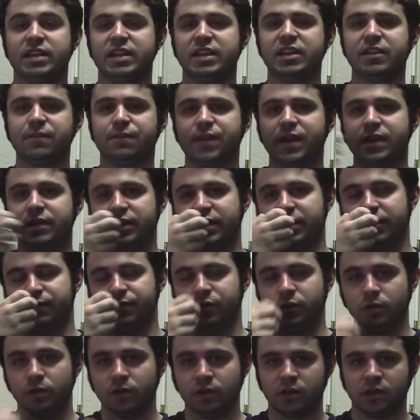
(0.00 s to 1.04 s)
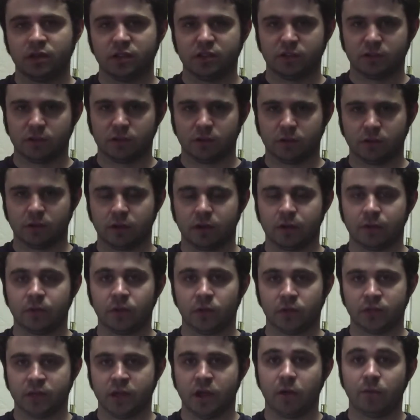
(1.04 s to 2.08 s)
if any of you...
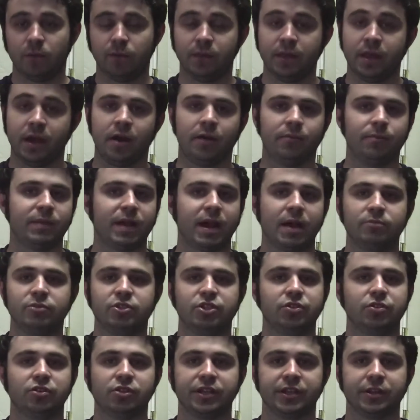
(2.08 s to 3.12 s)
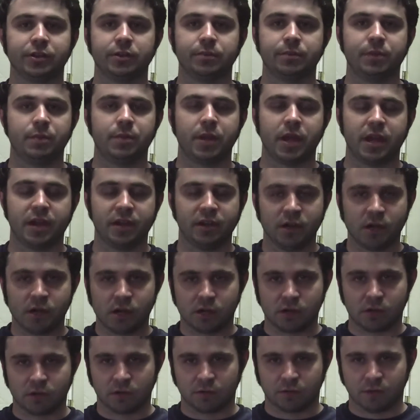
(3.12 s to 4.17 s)
no, I'm too clear to be Bane.
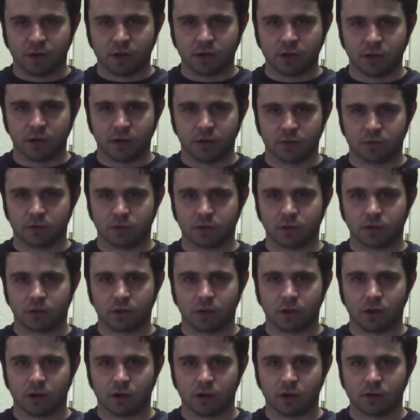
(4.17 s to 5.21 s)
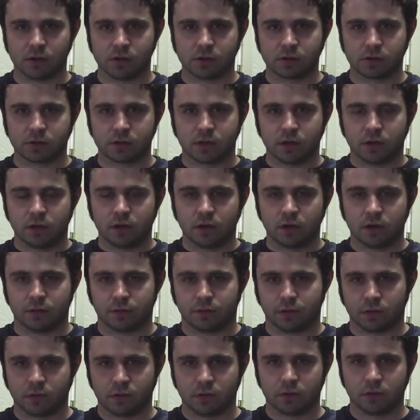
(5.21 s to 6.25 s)
If any of you guys, if
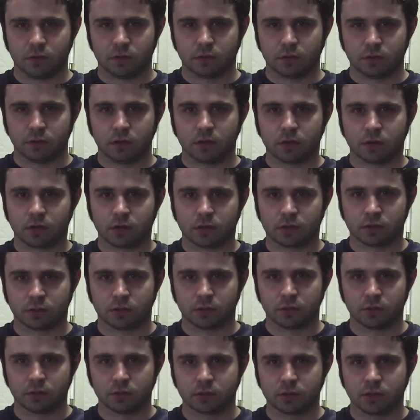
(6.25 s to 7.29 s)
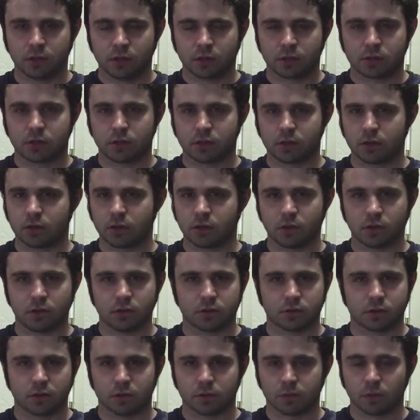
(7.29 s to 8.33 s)
any of your officials send any
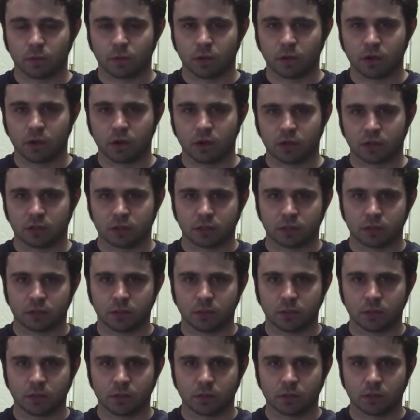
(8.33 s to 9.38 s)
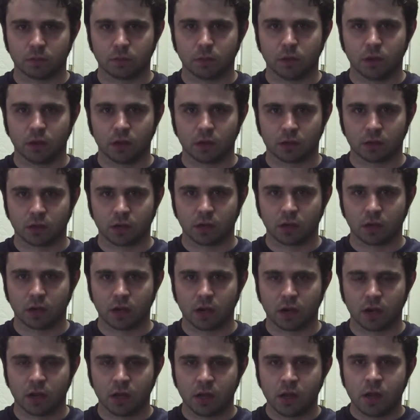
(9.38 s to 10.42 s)
type of air support or
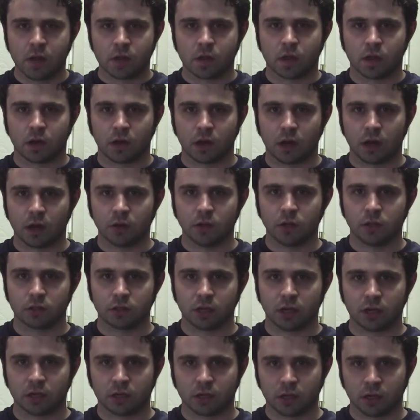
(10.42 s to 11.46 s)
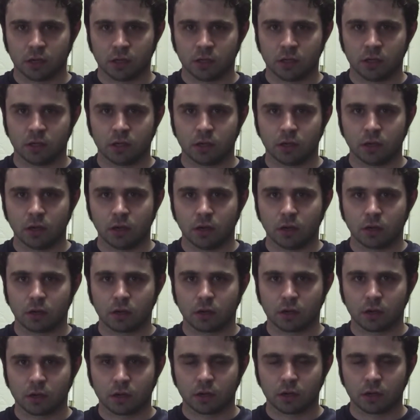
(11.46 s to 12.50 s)
military, then I will detonate a
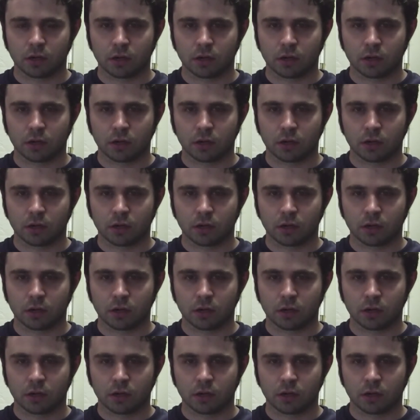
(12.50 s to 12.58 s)
nuke.